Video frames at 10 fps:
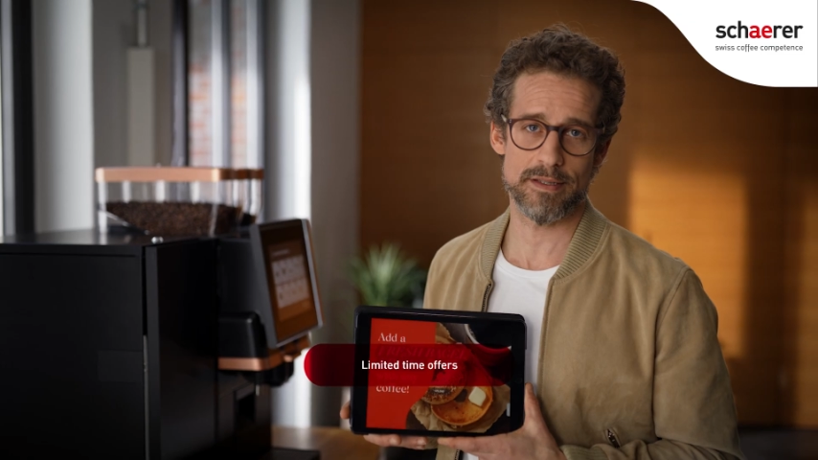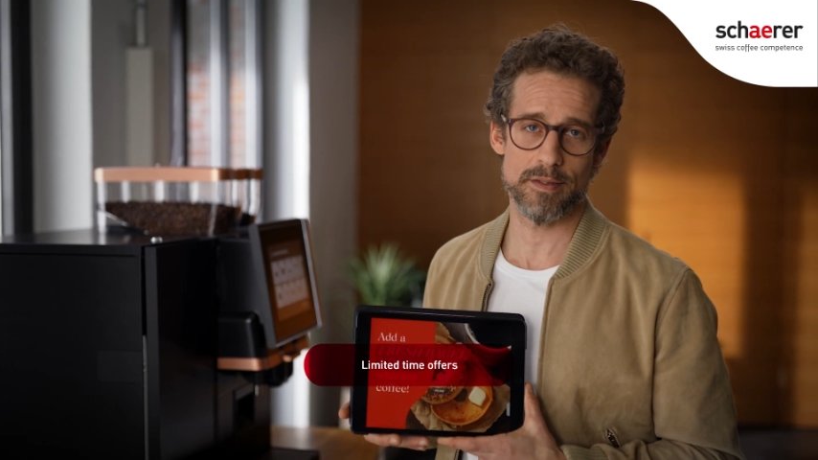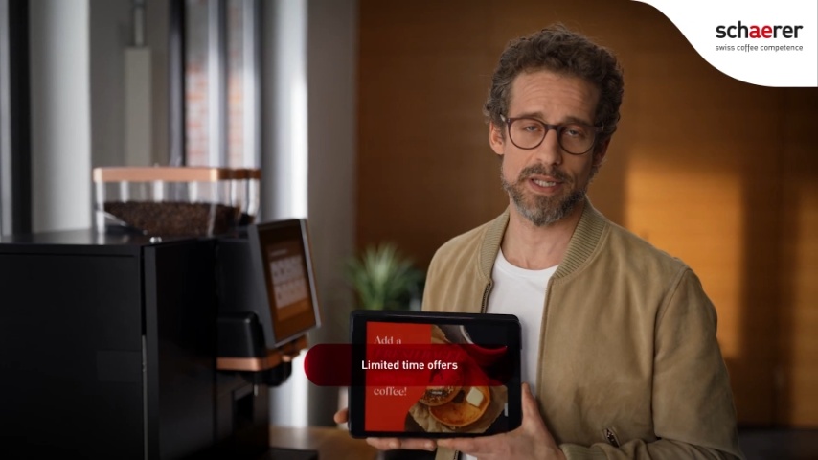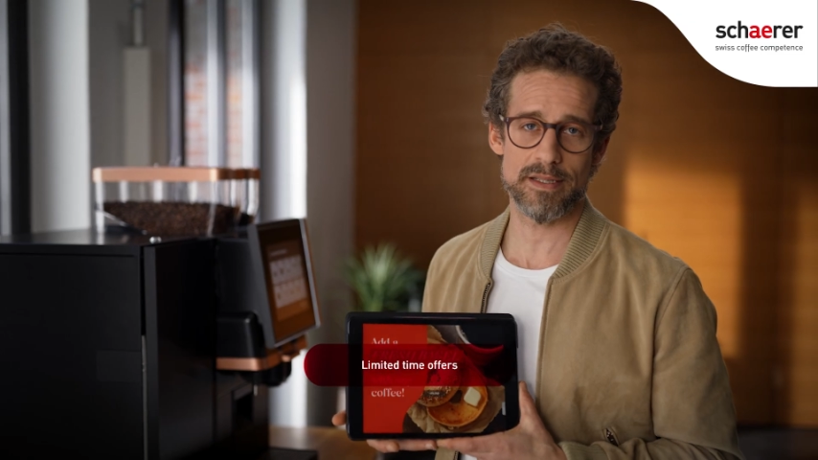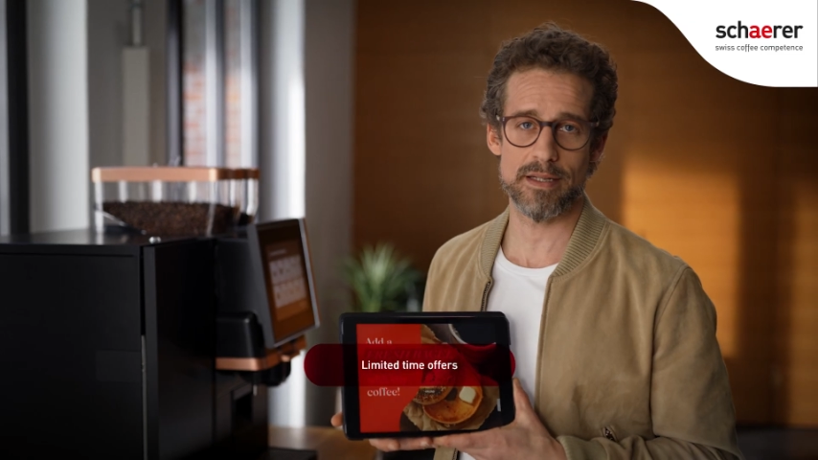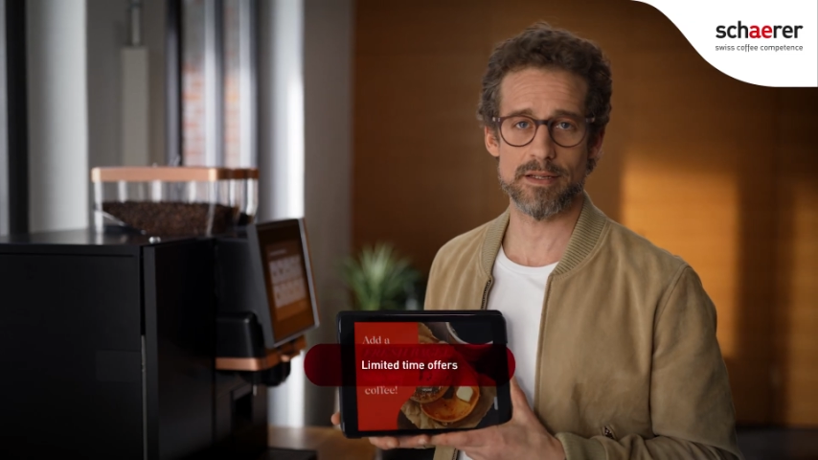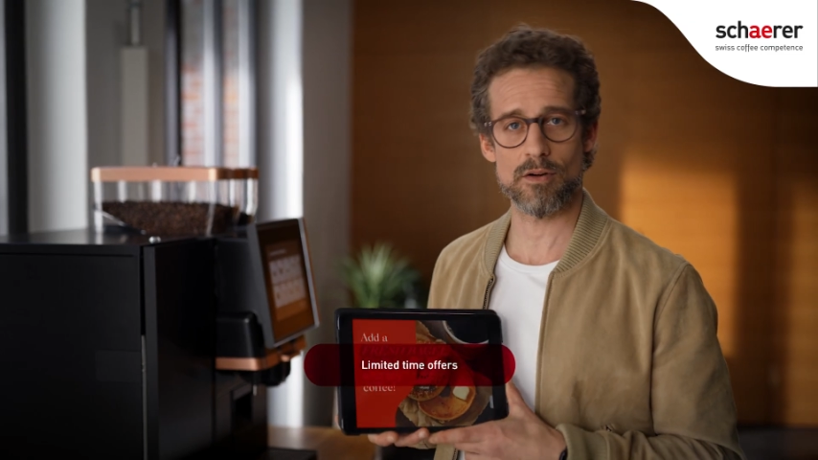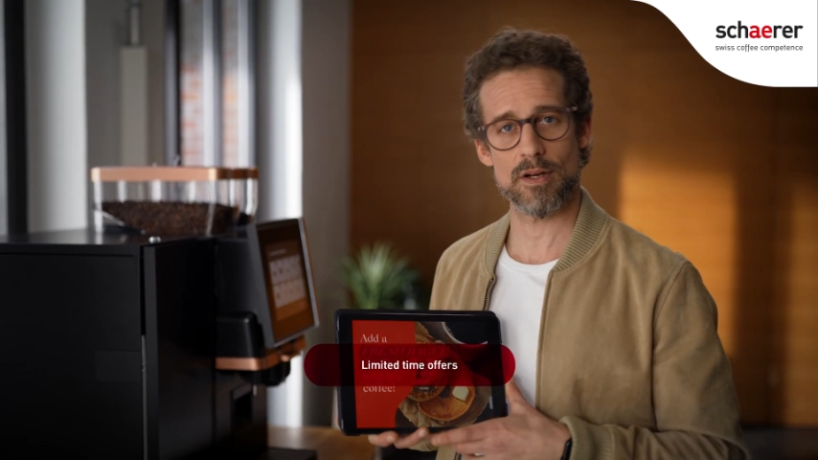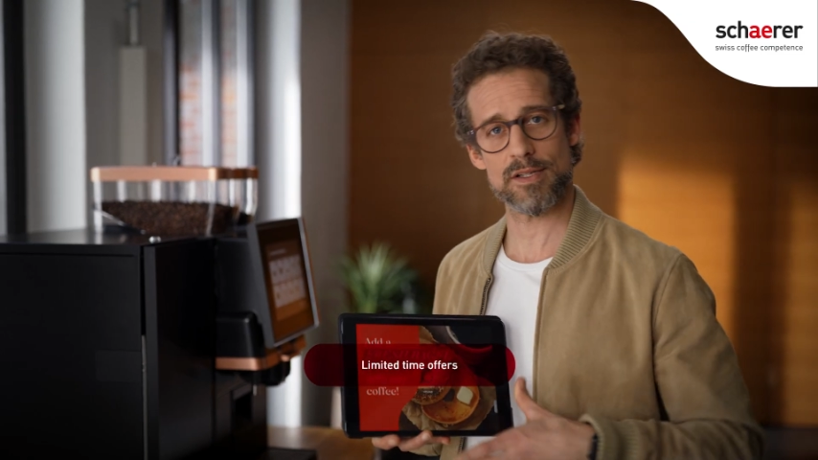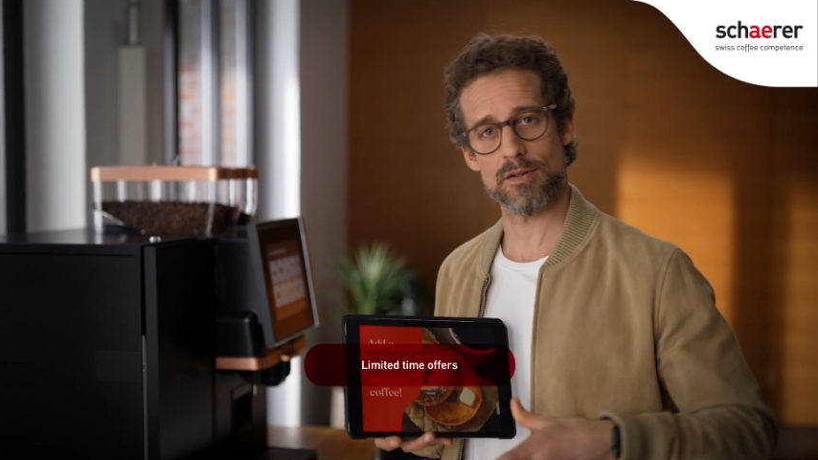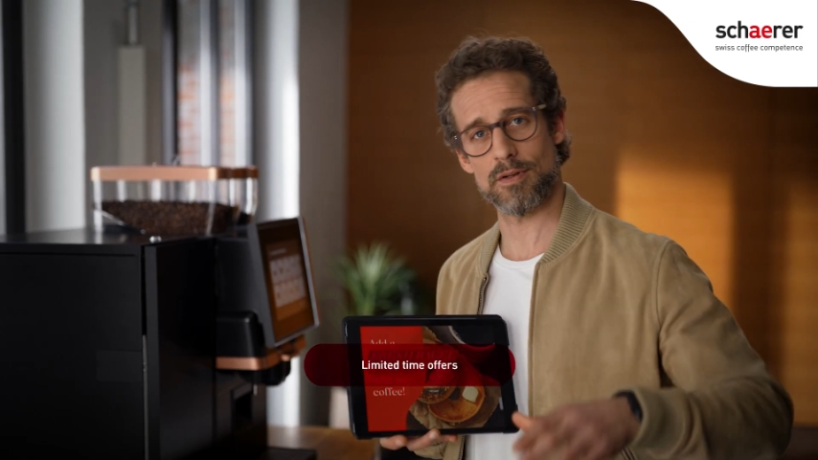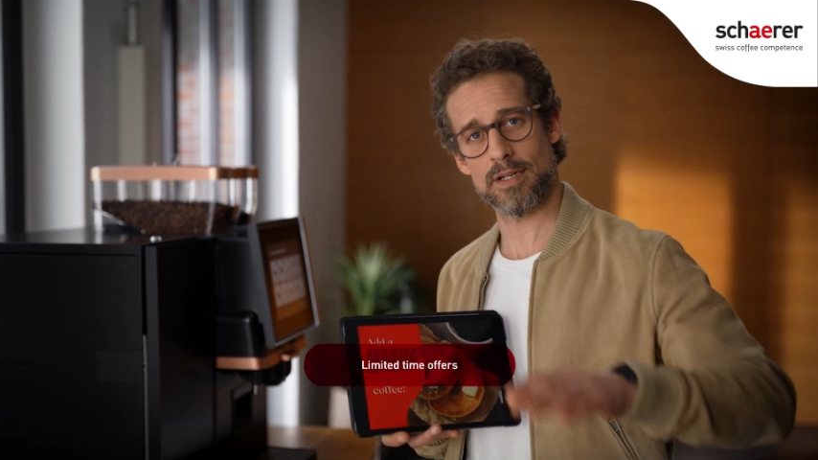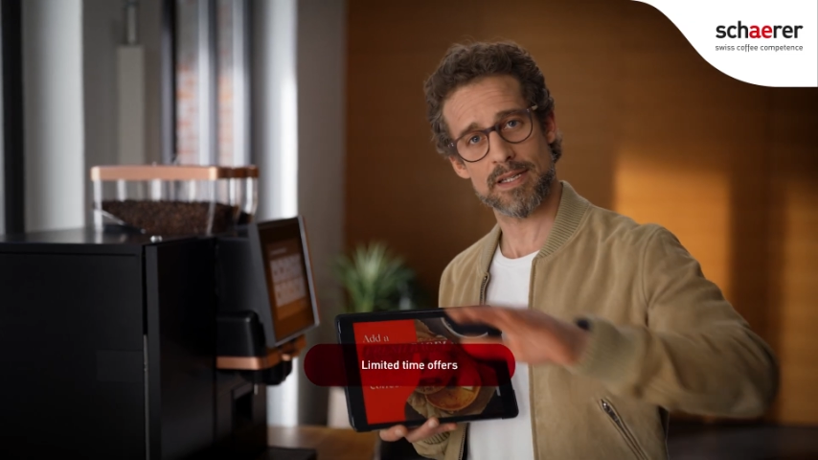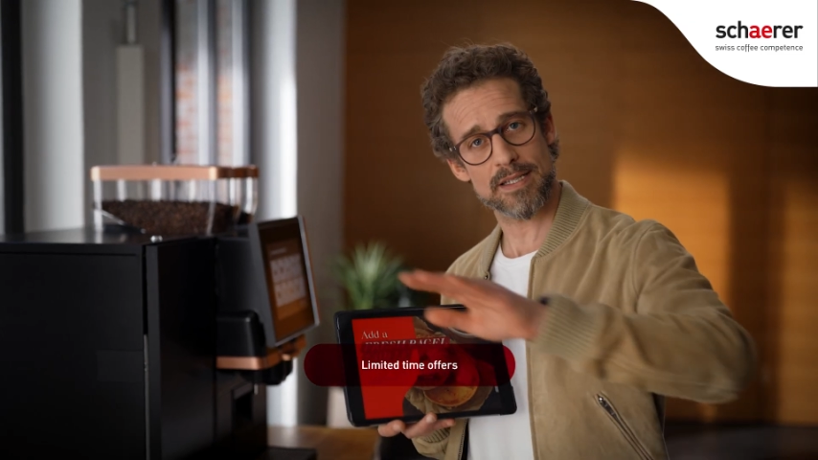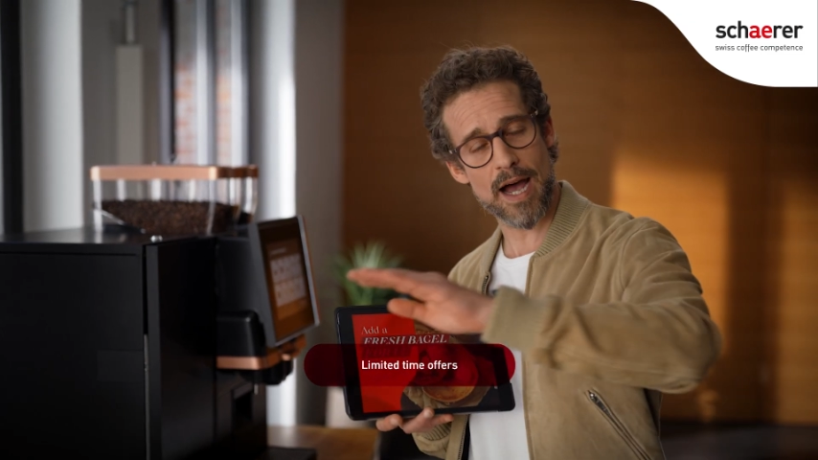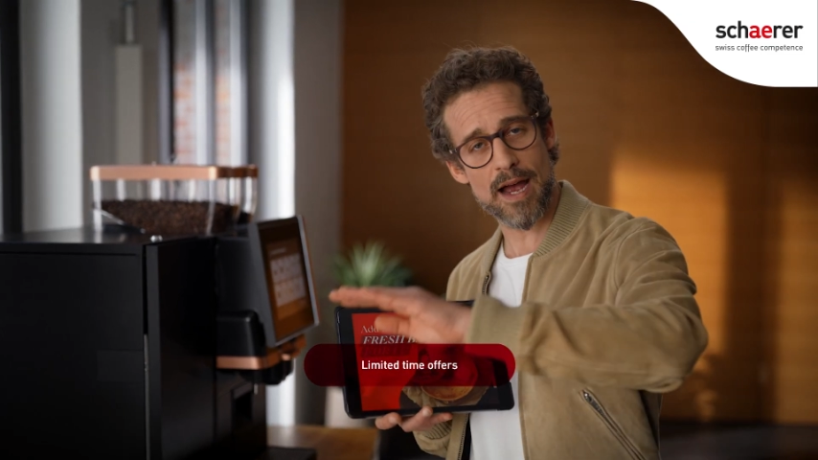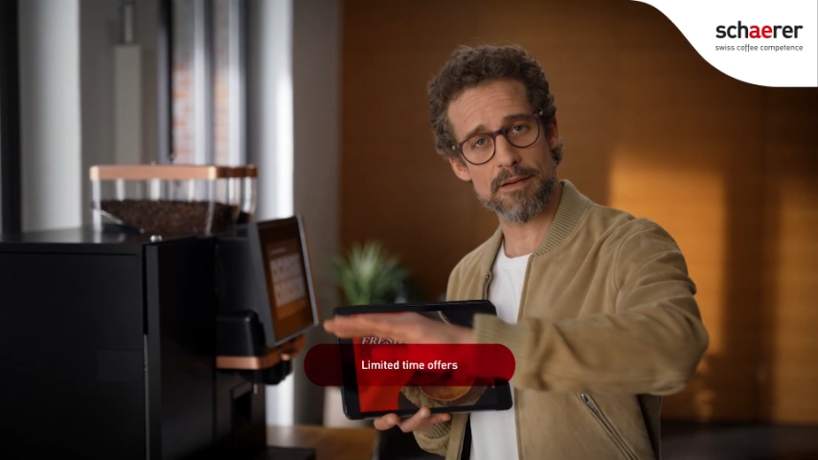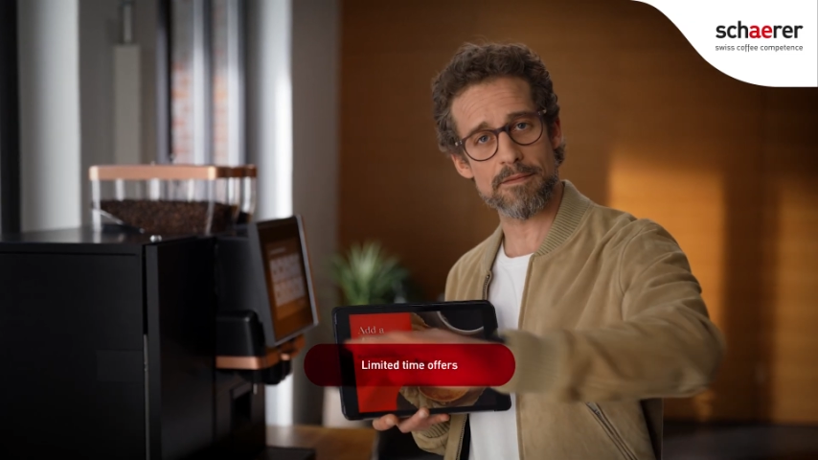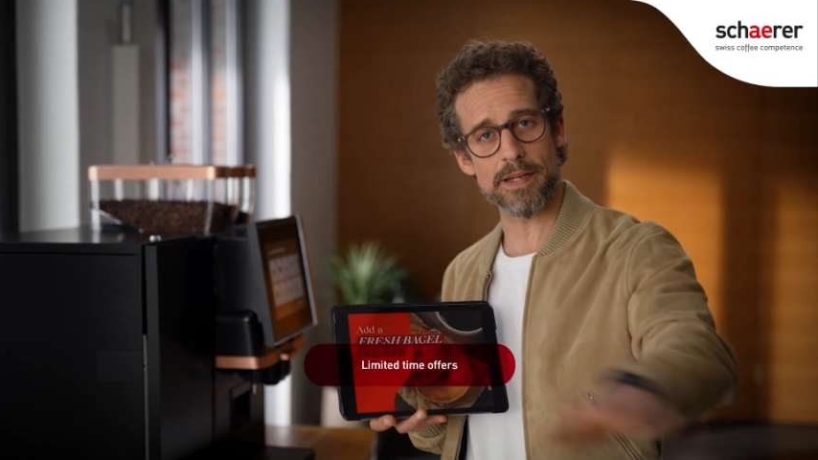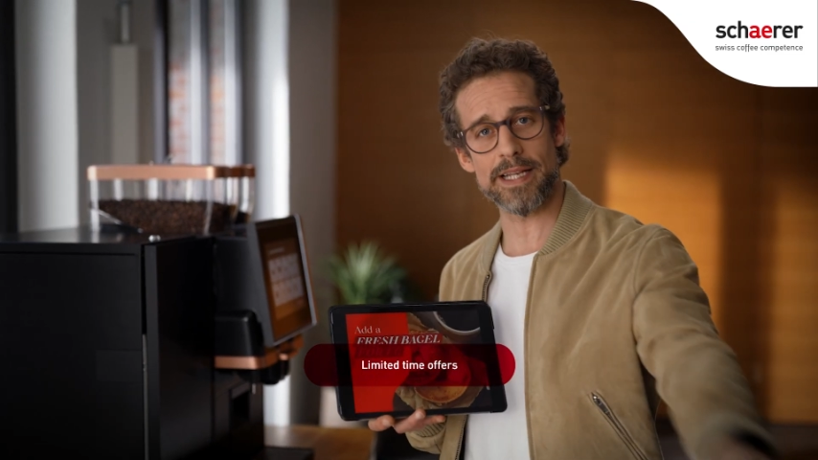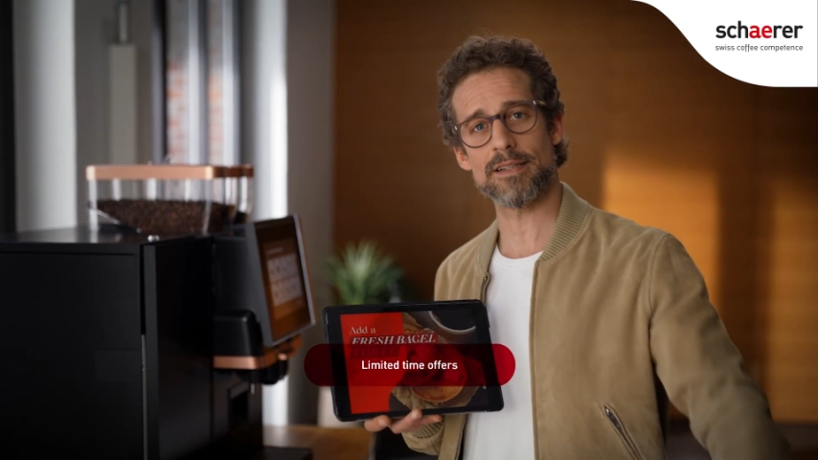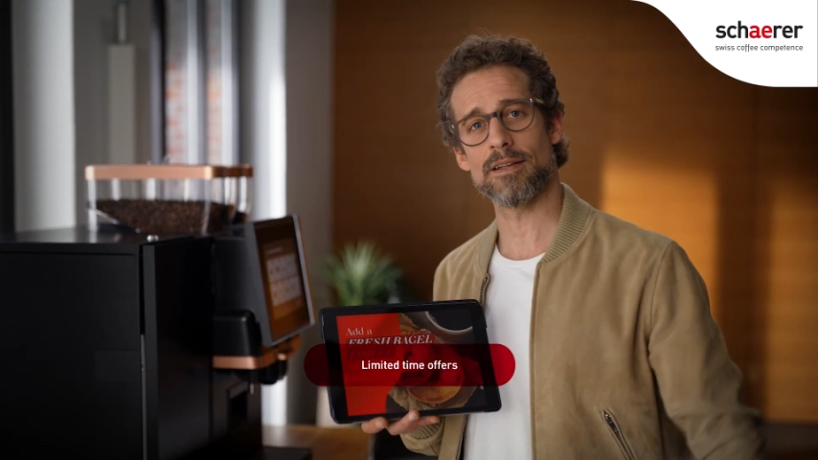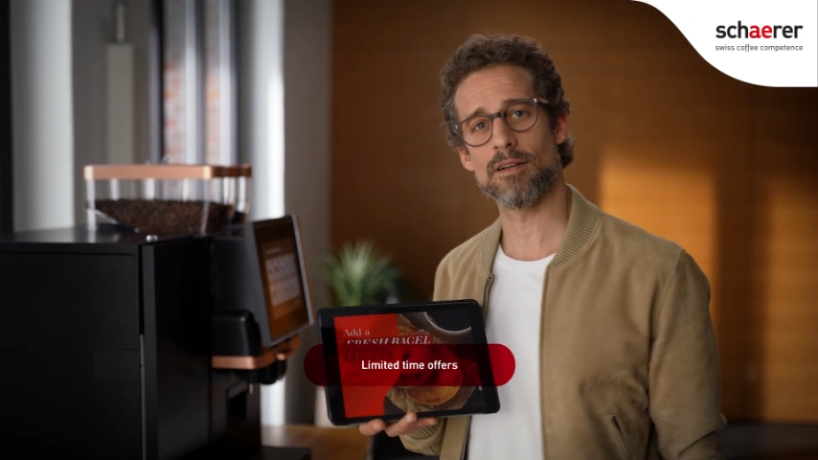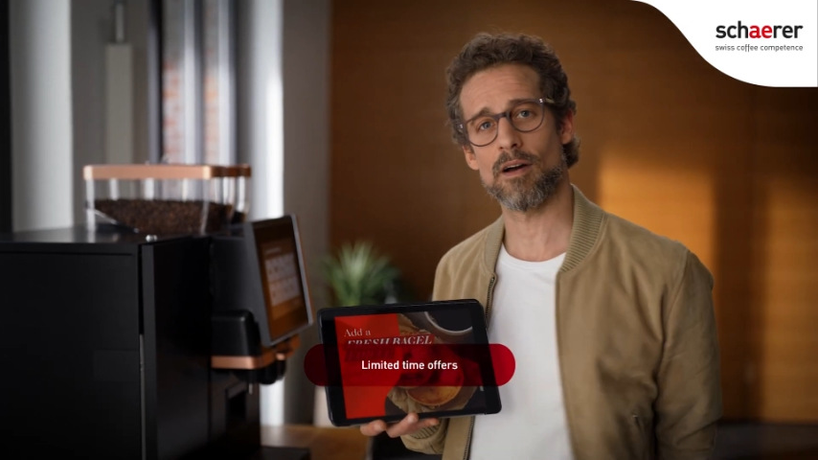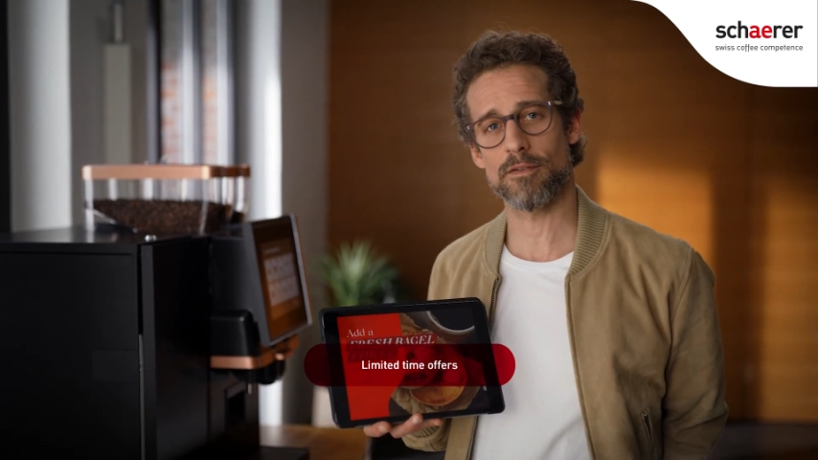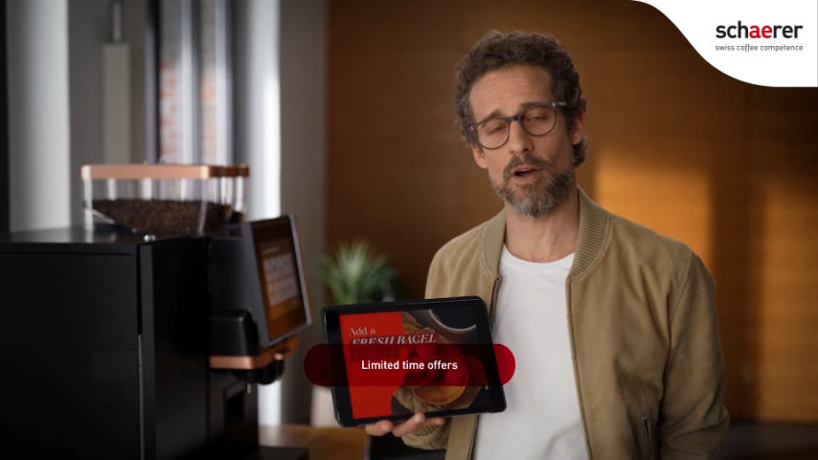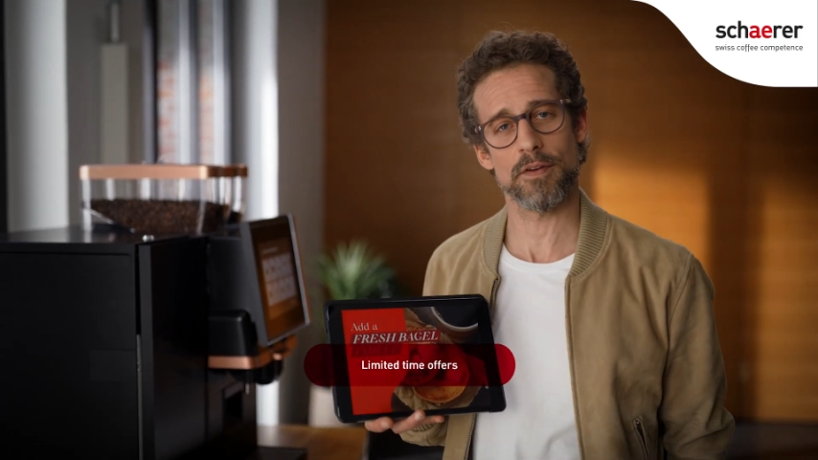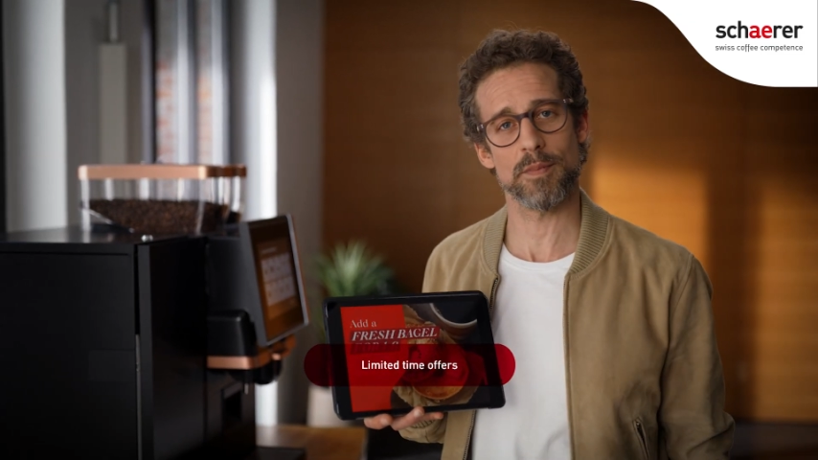to be sent across your entire fleet of coffee